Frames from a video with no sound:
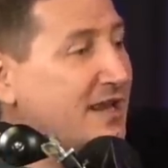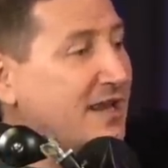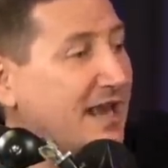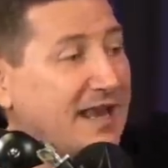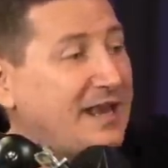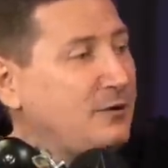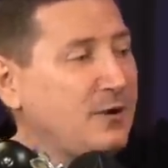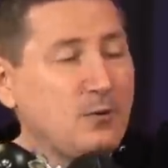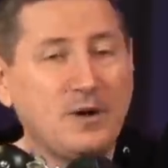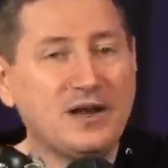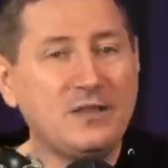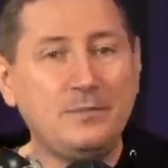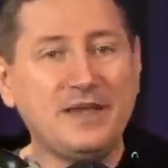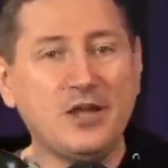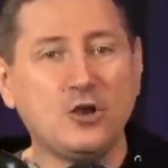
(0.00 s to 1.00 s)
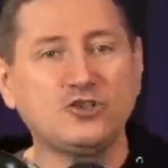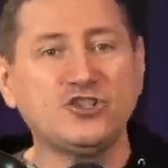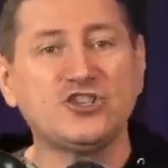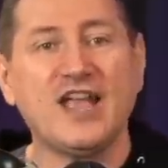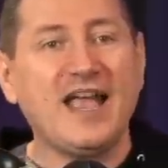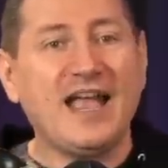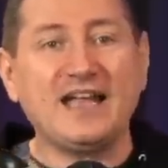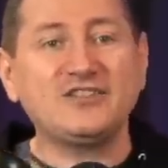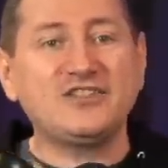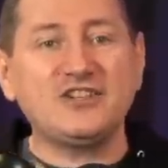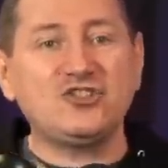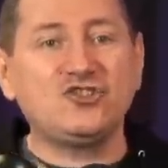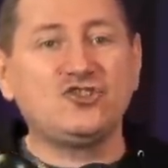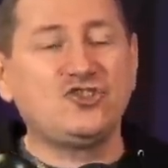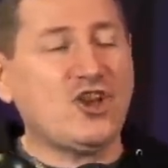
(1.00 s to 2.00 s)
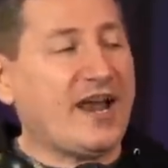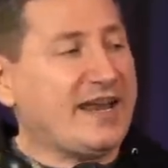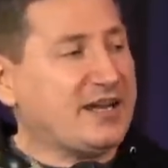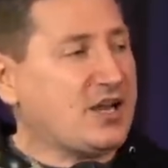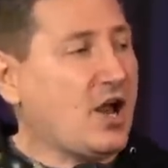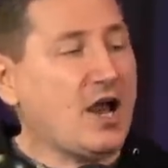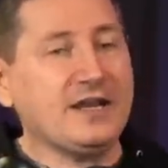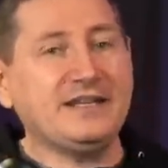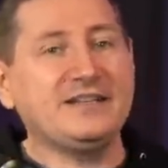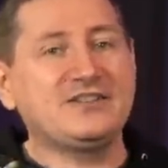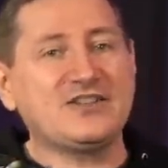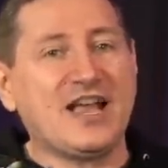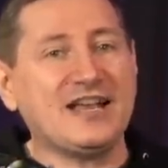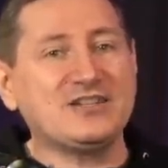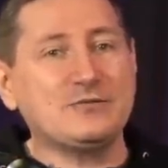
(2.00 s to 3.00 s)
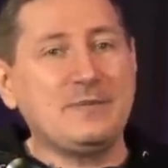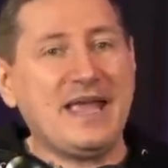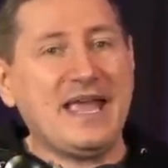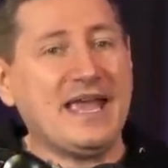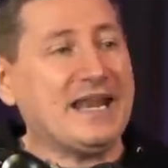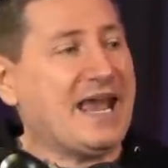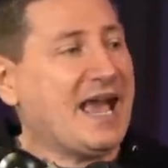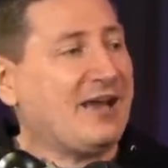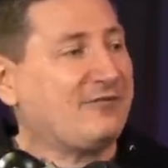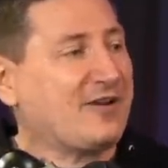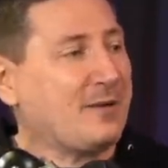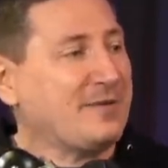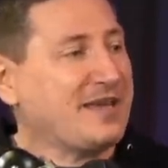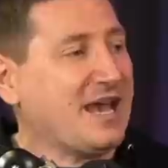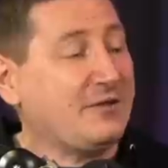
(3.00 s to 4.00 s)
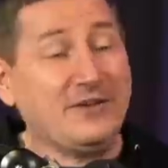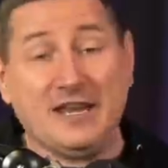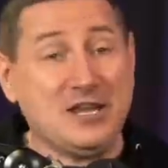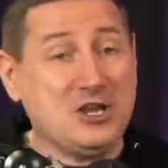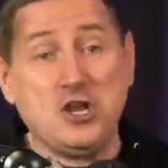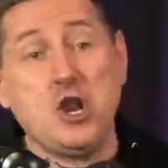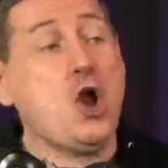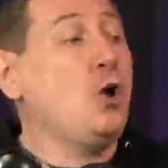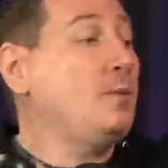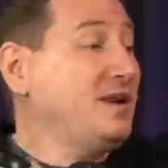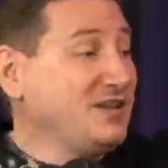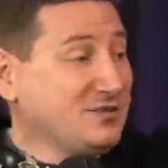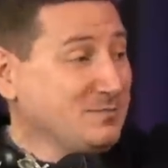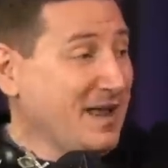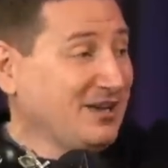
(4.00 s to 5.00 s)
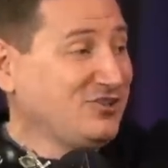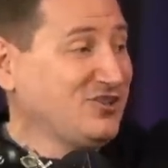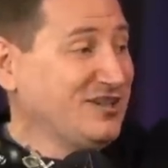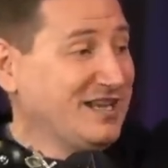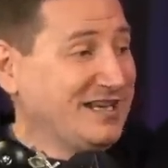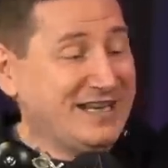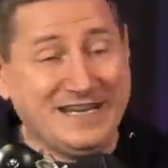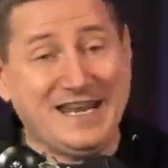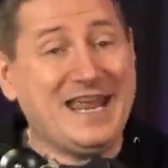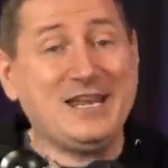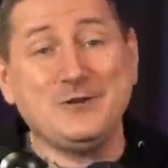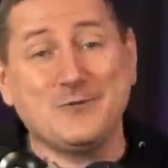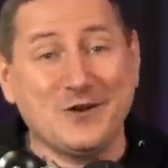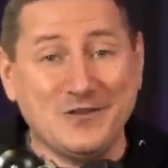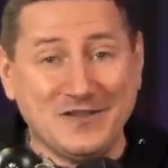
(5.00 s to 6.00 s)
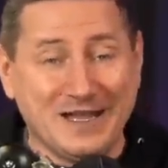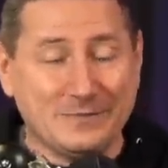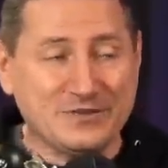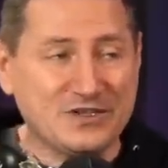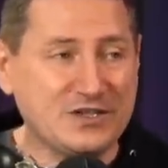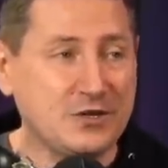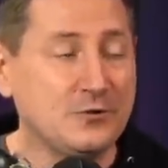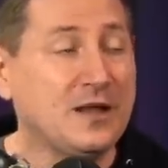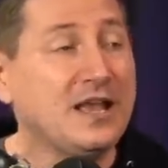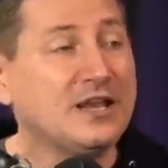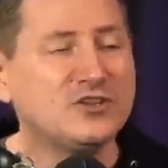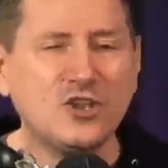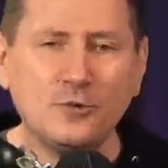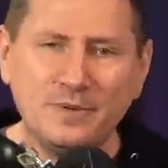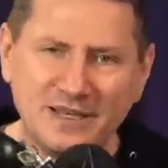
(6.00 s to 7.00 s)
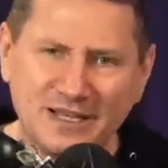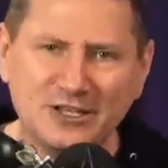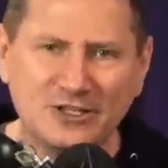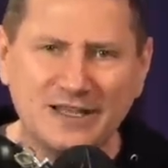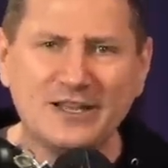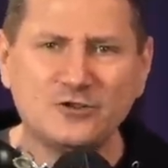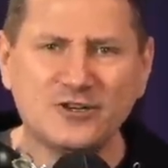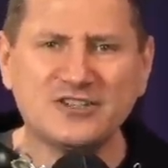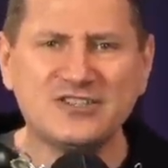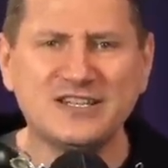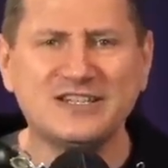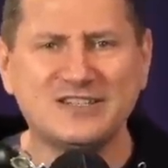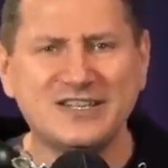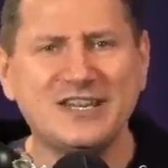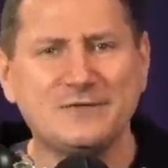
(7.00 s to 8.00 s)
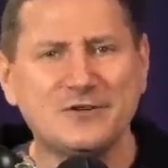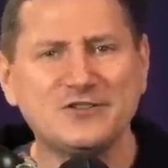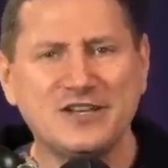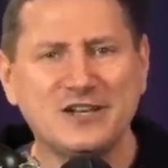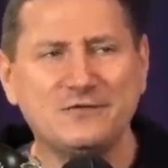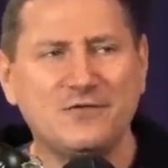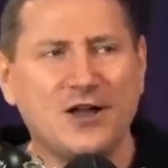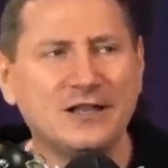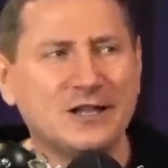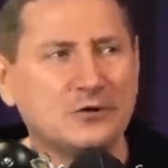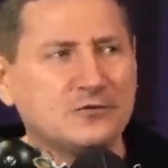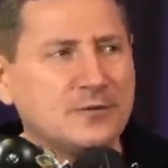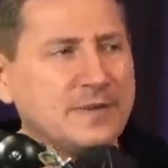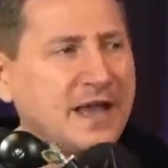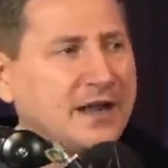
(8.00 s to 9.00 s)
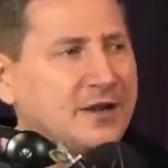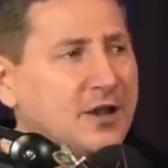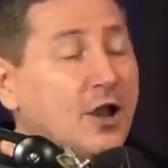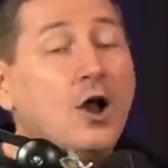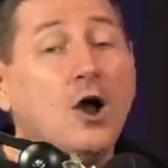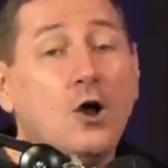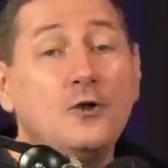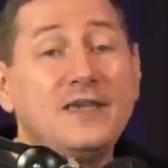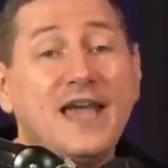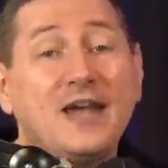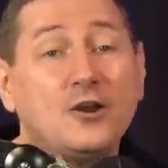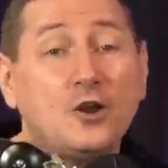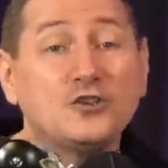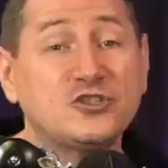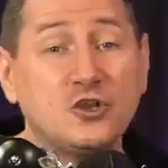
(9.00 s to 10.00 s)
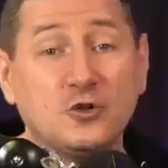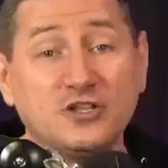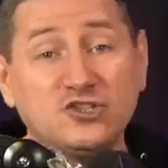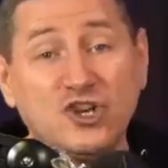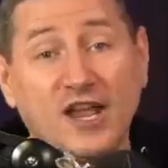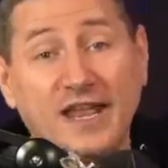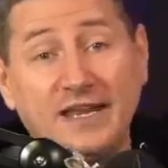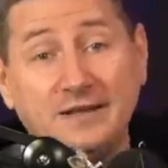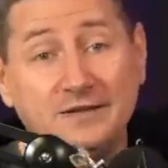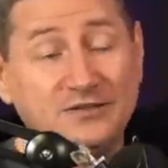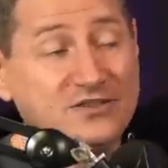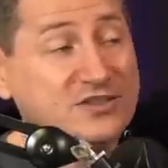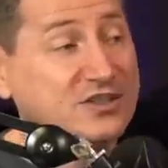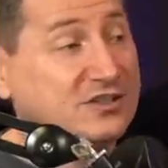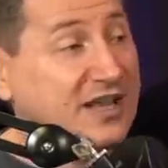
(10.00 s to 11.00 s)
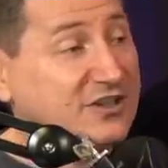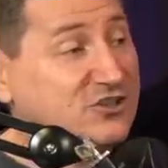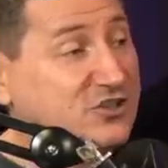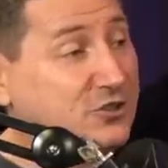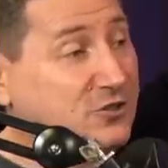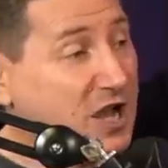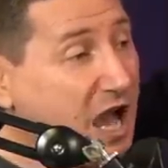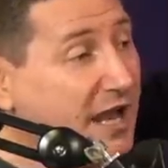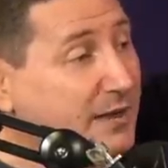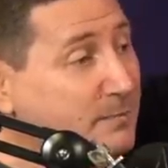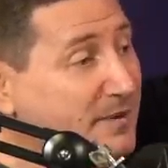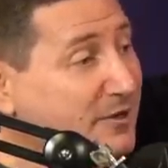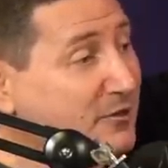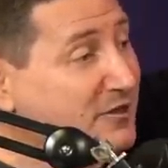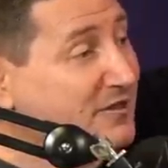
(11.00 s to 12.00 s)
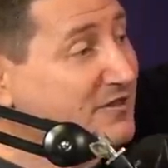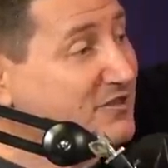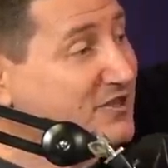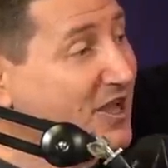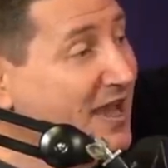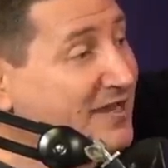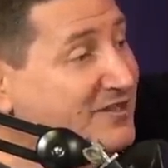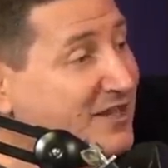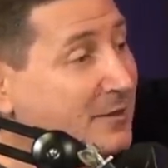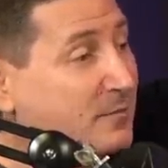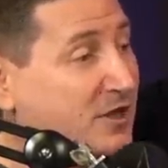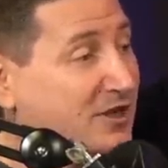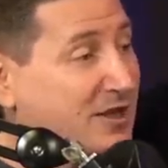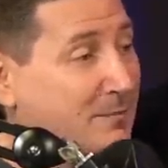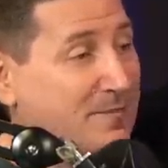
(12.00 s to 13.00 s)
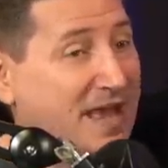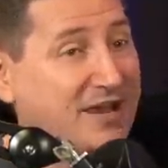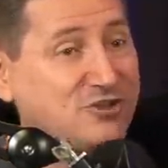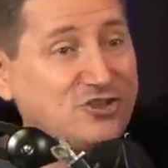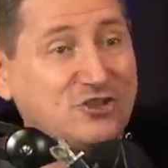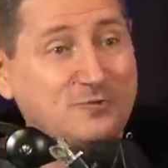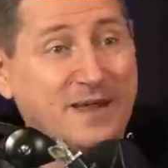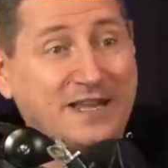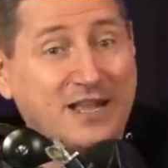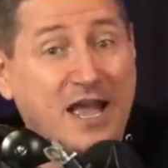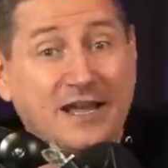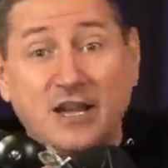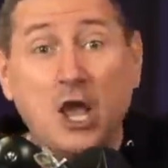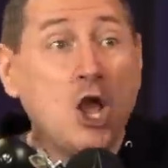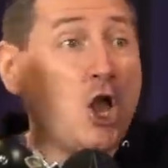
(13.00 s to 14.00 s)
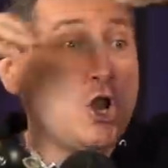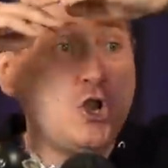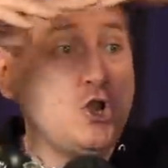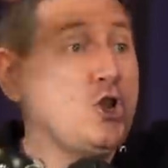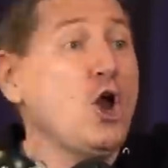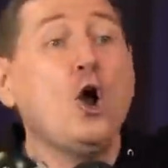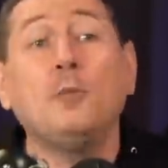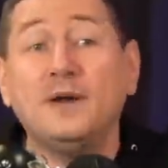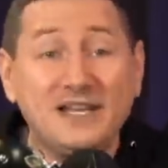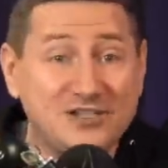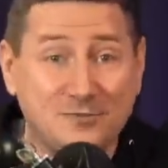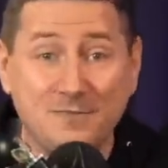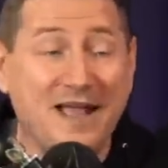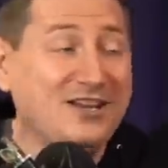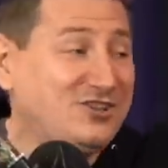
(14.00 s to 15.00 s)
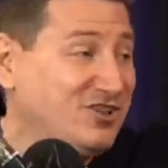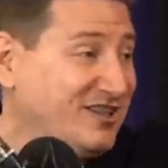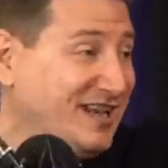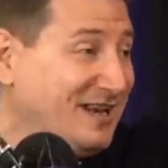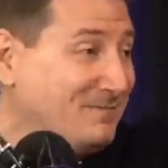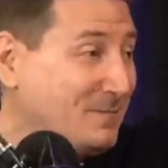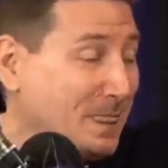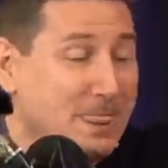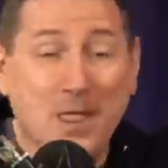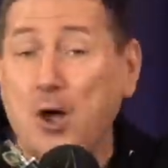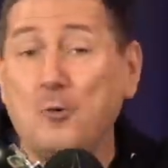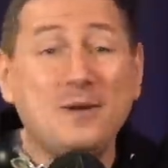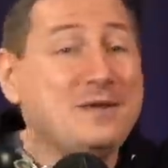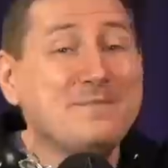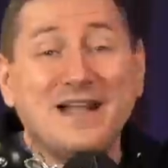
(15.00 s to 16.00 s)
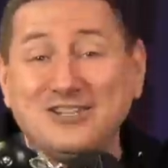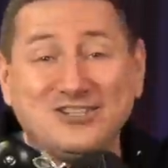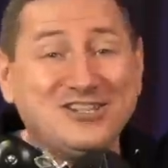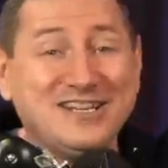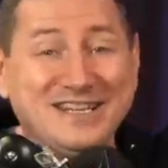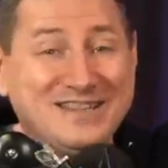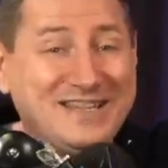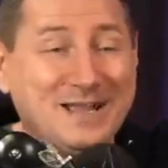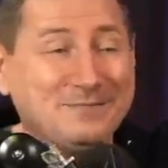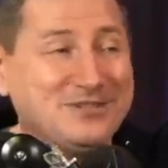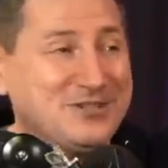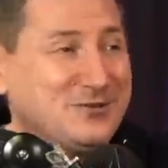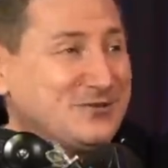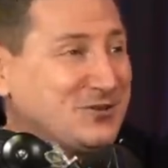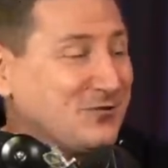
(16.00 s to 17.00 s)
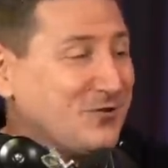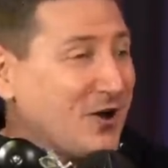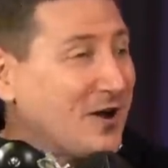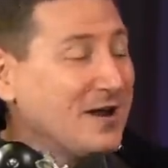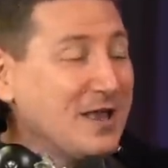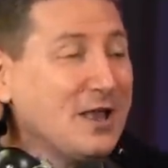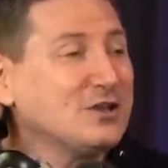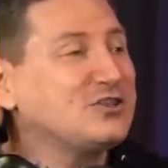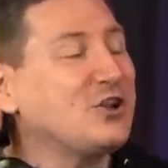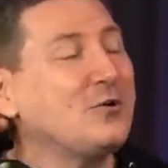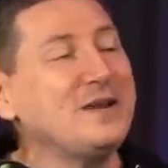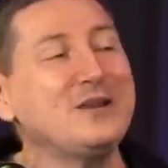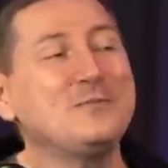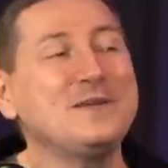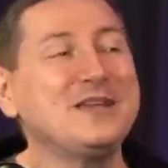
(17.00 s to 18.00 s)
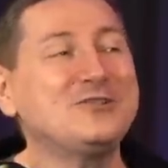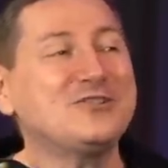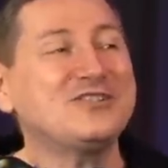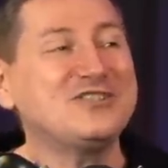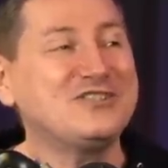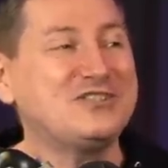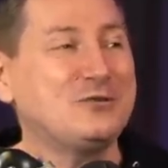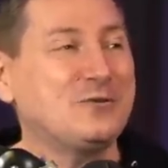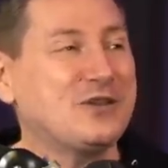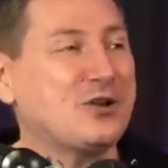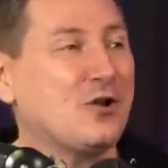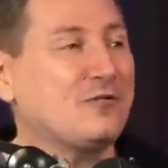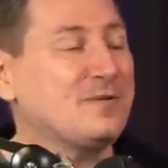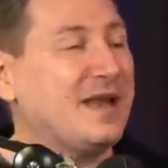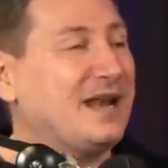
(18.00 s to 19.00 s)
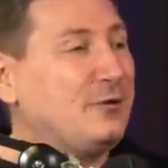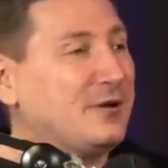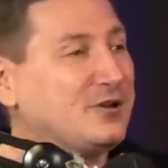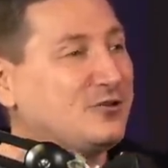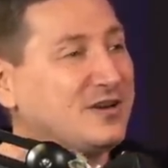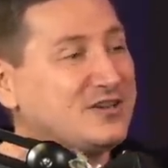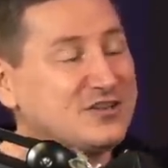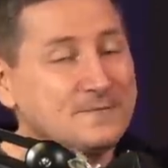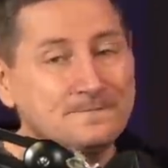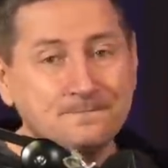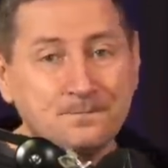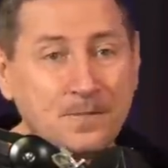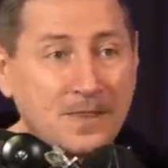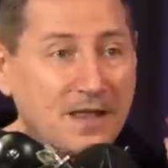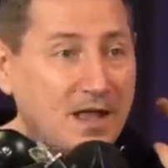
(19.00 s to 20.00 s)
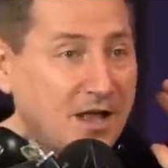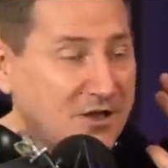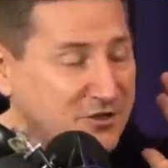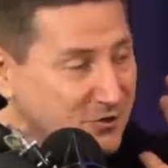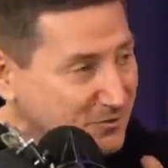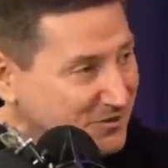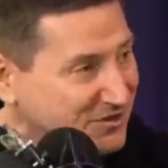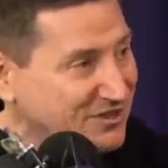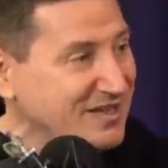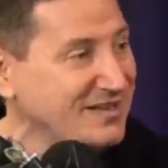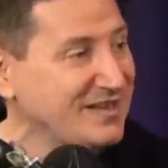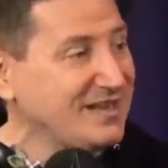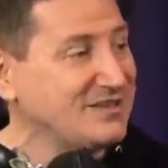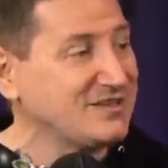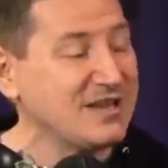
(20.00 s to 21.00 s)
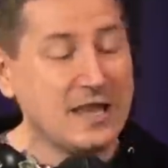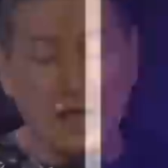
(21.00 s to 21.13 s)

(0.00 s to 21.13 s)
Anyway, one of the big oceans has this giant continent-sized man half coming out of it. And nobody's mentioned it in anywhere in the M C U. So it'll be interesting to see if there's any fallout from that. Oh yeah, and also a giant celestial god appeared in the sky and said, I'm going to come back and judge mankind. Nobody's Nobody noticed. Mentioned it. Nobody, Nobody mentioned noticed. It in the M C U yeah. so far. So it'll be interesting to see where they go from that. Anyway, Chris, uh, you see this.